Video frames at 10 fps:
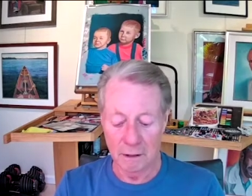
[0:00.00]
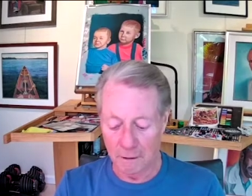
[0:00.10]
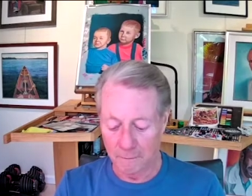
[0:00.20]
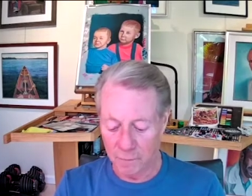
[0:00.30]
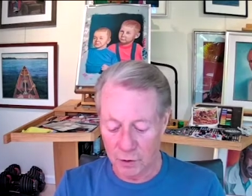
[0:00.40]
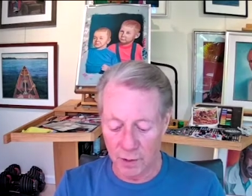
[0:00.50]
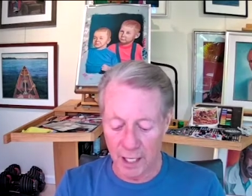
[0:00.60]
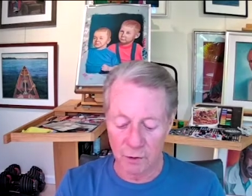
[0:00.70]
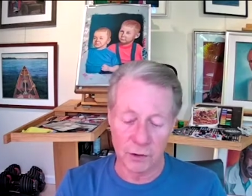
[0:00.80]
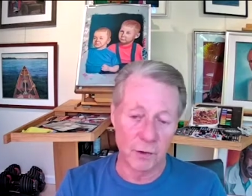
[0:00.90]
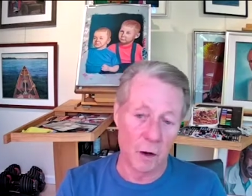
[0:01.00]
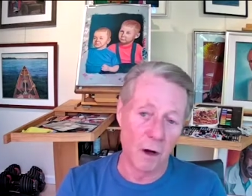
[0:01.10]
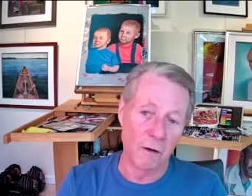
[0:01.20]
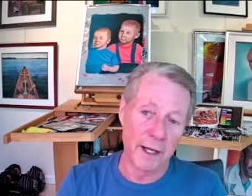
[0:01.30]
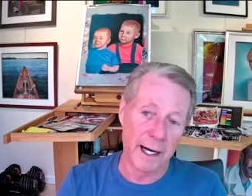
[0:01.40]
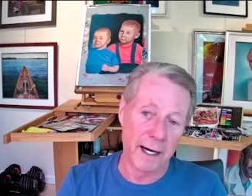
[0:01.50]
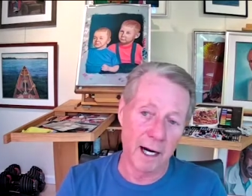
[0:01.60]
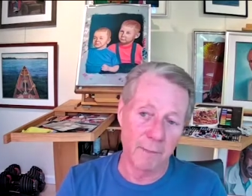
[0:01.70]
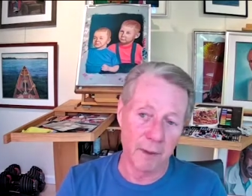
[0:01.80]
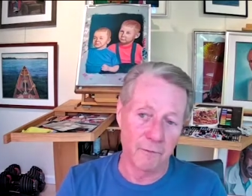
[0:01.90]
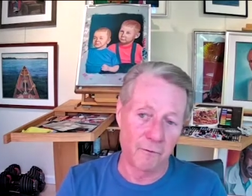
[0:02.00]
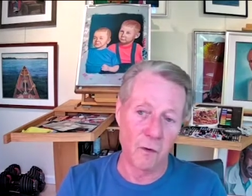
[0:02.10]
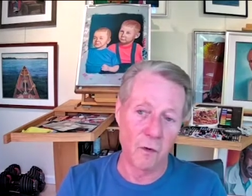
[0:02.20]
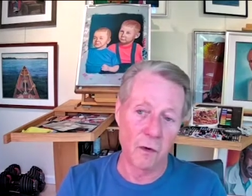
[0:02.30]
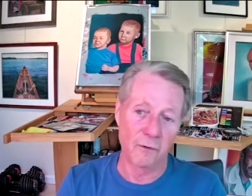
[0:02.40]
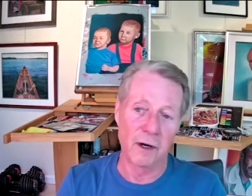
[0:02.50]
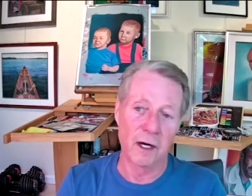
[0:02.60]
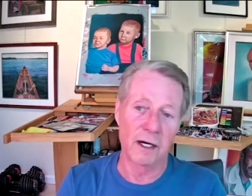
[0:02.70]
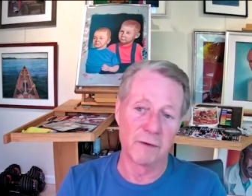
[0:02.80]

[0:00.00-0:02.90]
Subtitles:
So that was all that happened. 4, 5, and